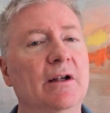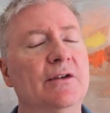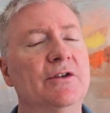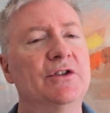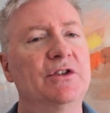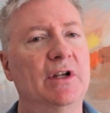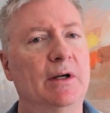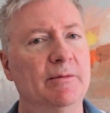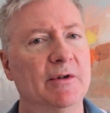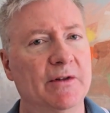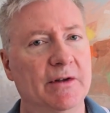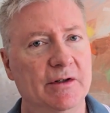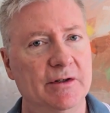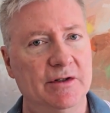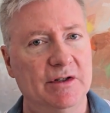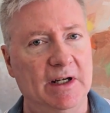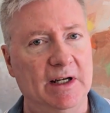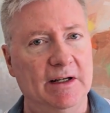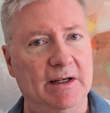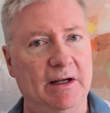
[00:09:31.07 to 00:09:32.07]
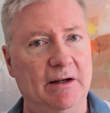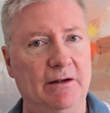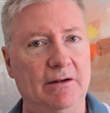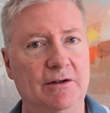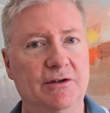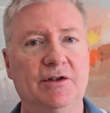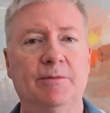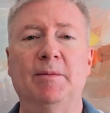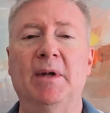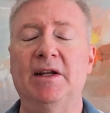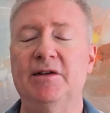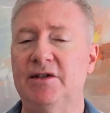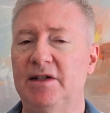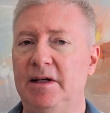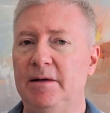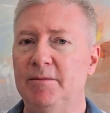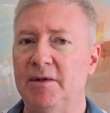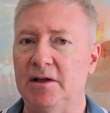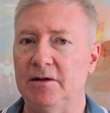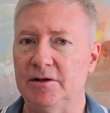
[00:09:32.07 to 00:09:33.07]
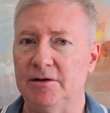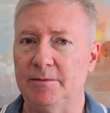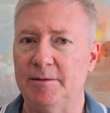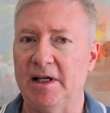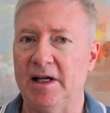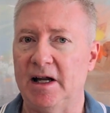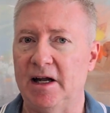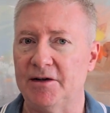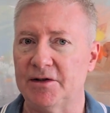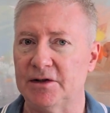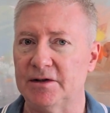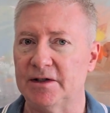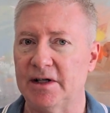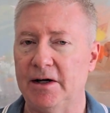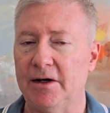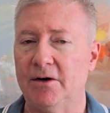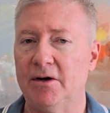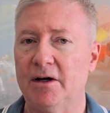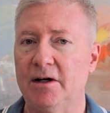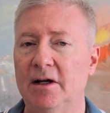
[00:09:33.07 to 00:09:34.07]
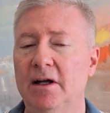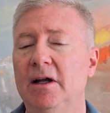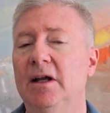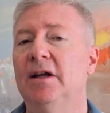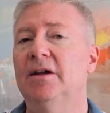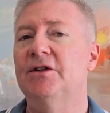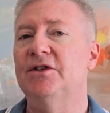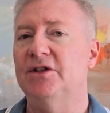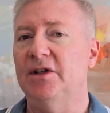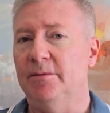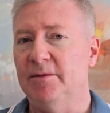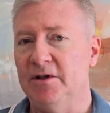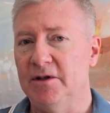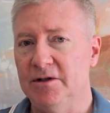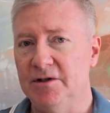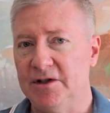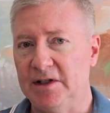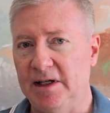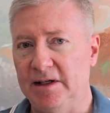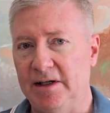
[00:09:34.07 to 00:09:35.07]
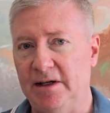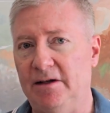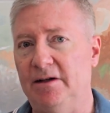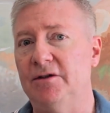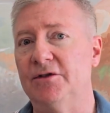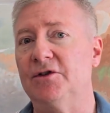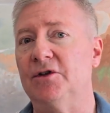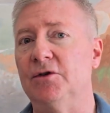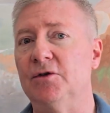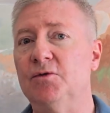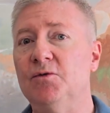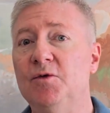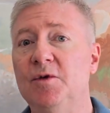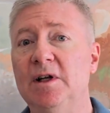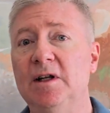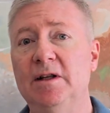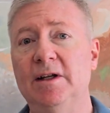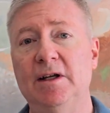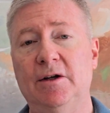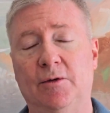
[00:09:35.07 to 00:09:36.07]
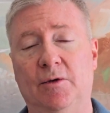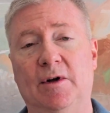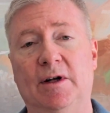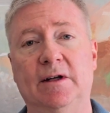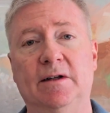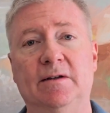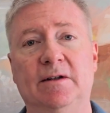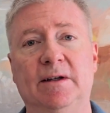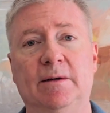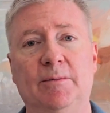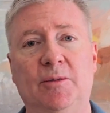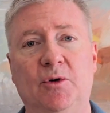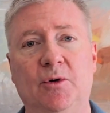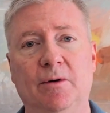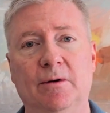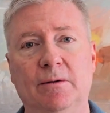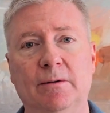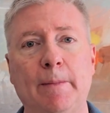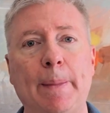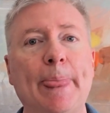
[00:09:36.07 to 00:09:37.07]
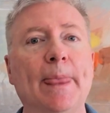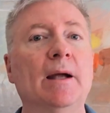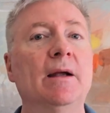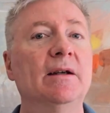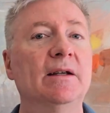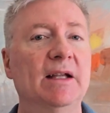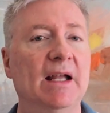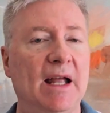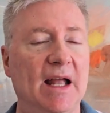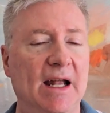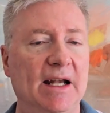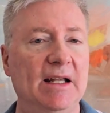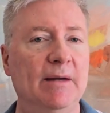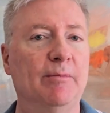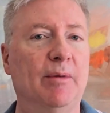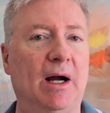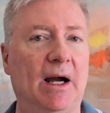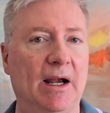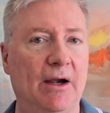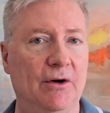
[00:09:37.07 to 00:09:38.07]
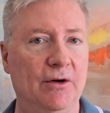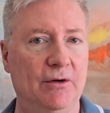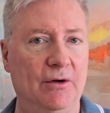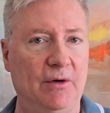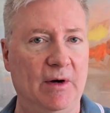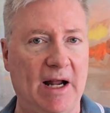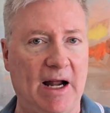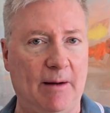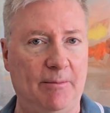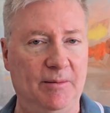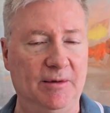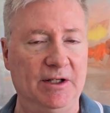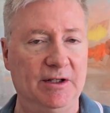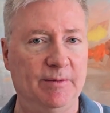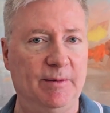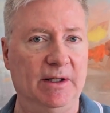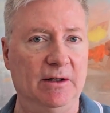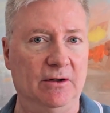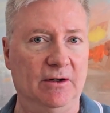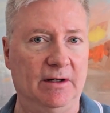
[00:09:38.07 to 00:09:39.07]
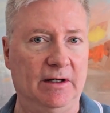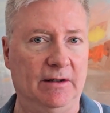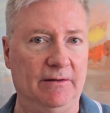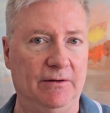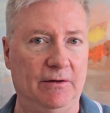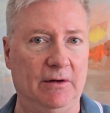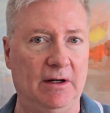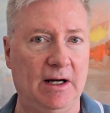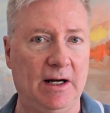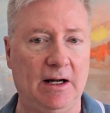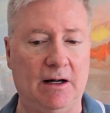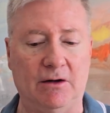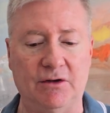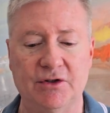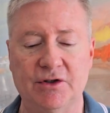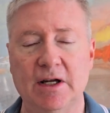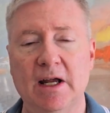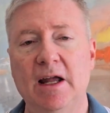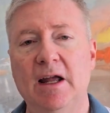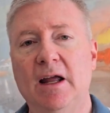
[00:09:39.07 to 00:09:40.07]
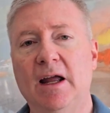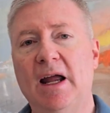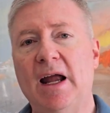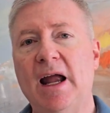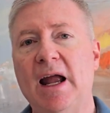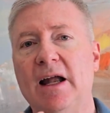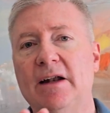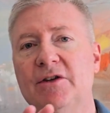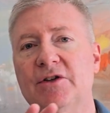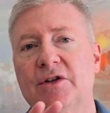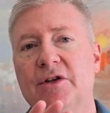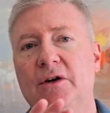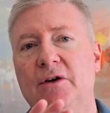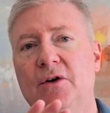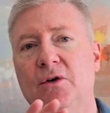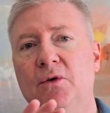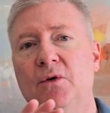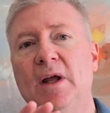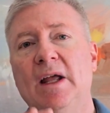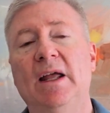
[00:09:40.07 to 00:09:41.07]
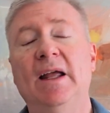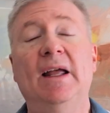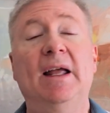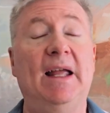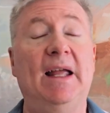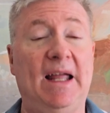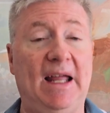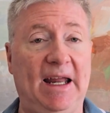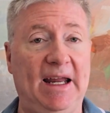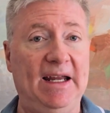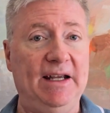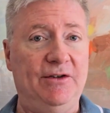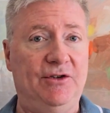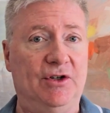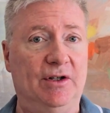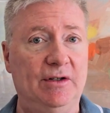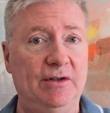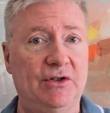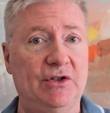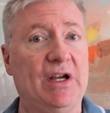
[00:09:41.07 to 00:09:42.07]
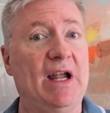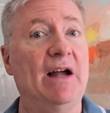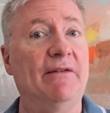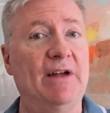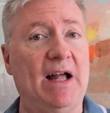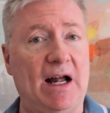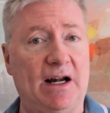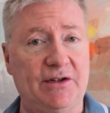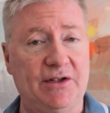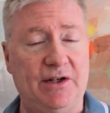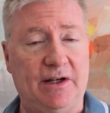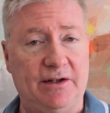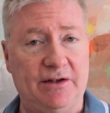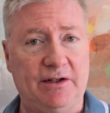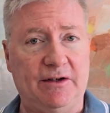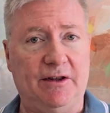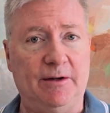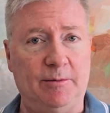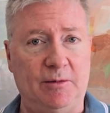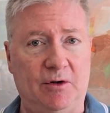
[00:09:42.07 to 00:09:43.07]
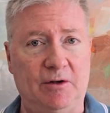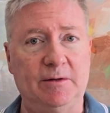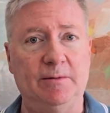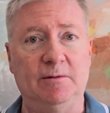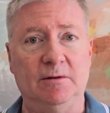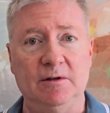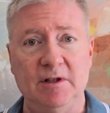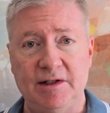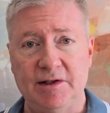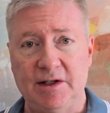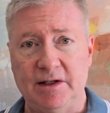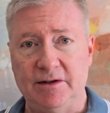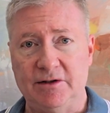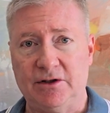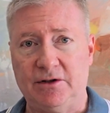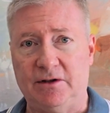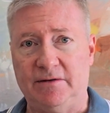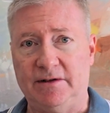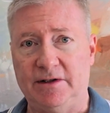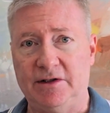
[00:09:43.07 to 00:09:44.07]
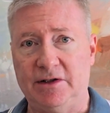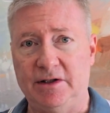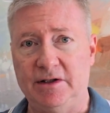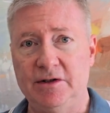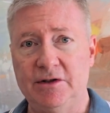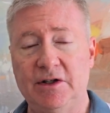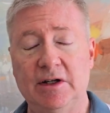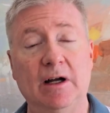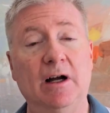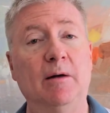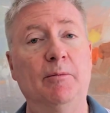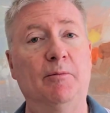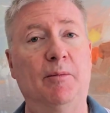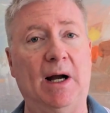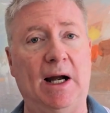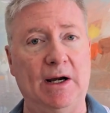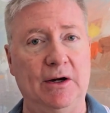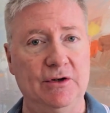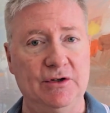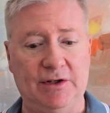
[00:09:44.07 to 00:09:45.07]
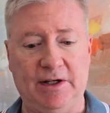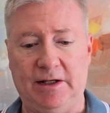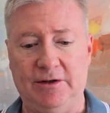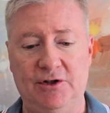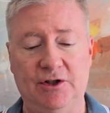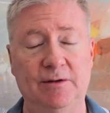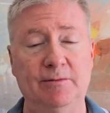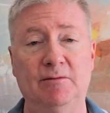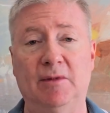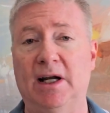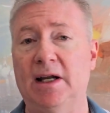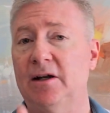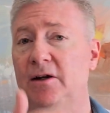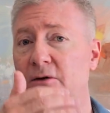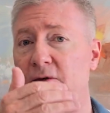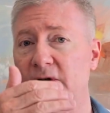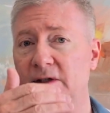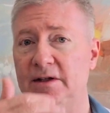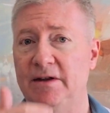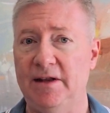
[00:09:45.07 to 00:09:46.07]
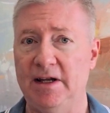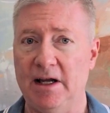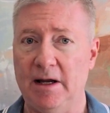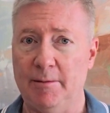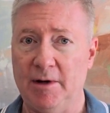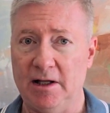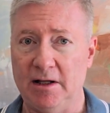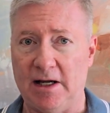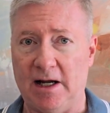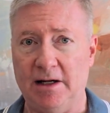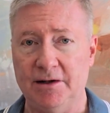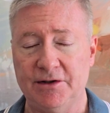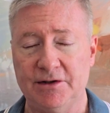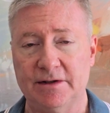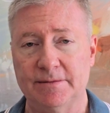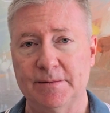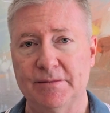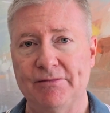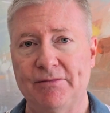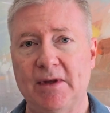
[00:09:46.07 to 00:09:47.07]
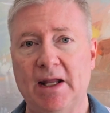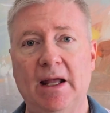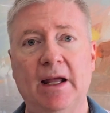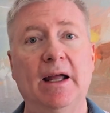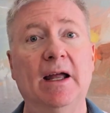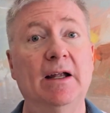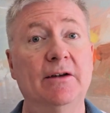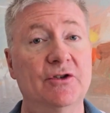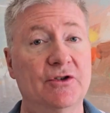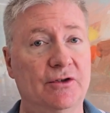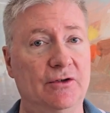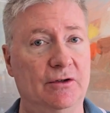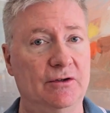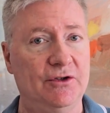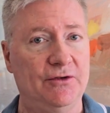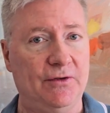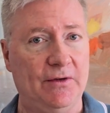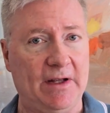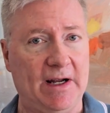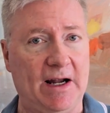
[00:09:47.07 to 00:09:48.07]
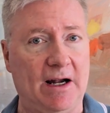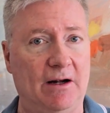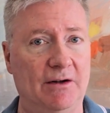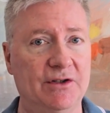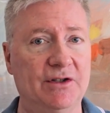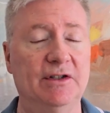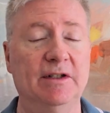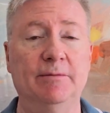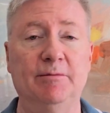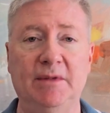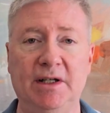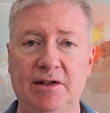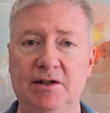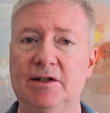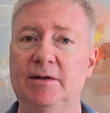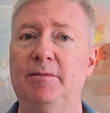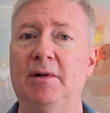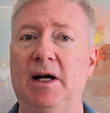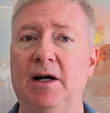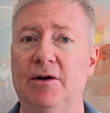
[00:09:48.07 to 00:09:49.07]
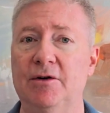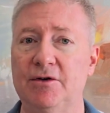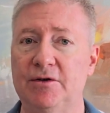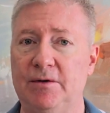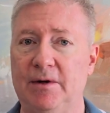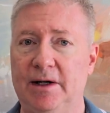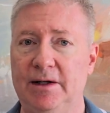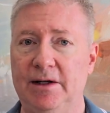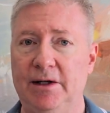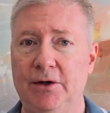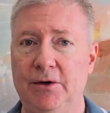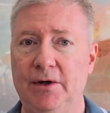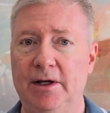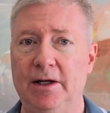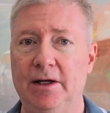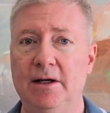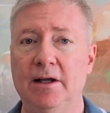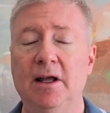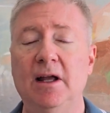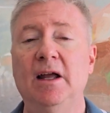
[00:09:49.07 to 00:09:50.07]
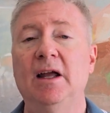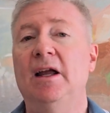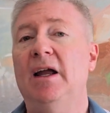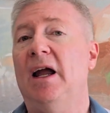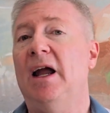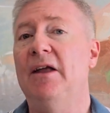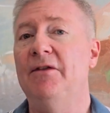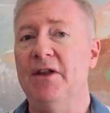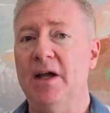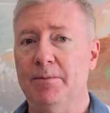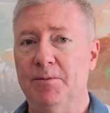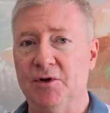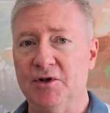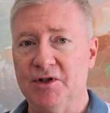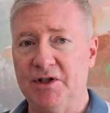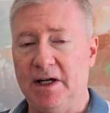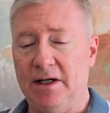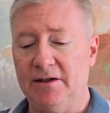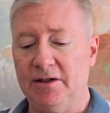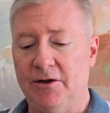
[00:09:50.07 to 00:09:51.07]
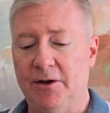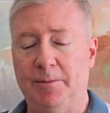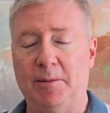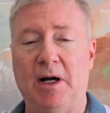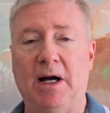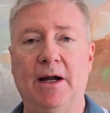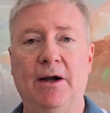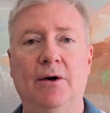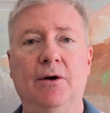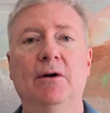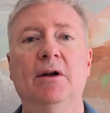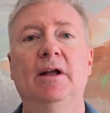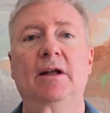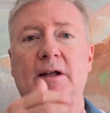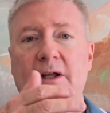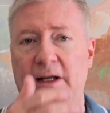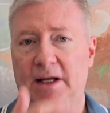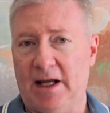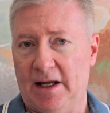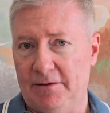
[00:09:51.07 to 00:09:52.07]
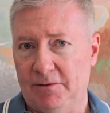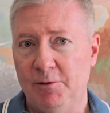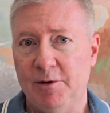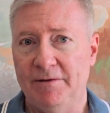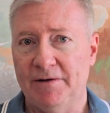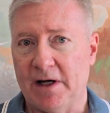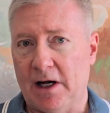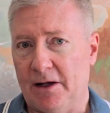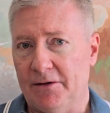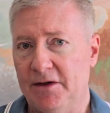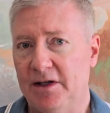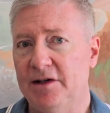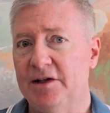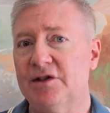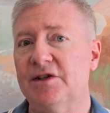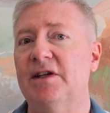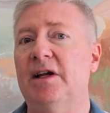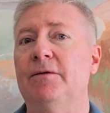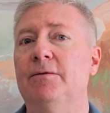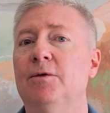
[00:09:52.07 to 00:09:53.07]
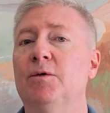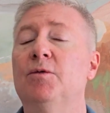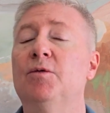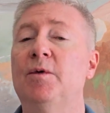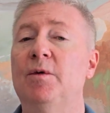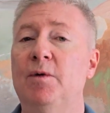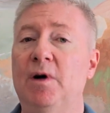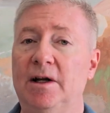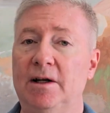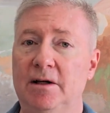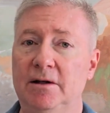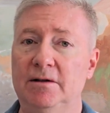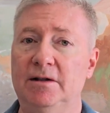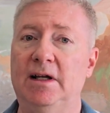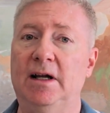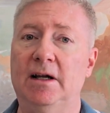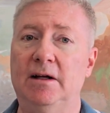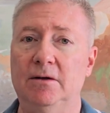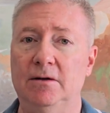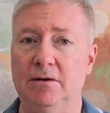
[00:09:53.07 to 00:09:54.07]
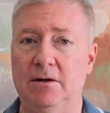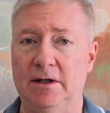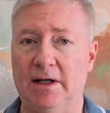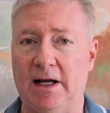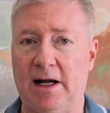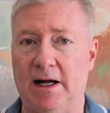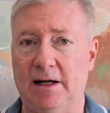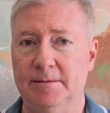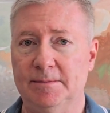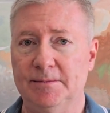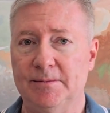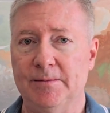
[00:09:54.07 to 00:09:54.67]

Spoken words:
Some of those details may seem a little bit esoteric. Some of those details are really critically important to any buyer who happens to be looking for a house. And so agents have access to the multiple listing services. A buyer's agent might go into the MLS and search for the house that meets the buyer's criteria and then present to the buyer, hey, we've got these several we want to go take a look at.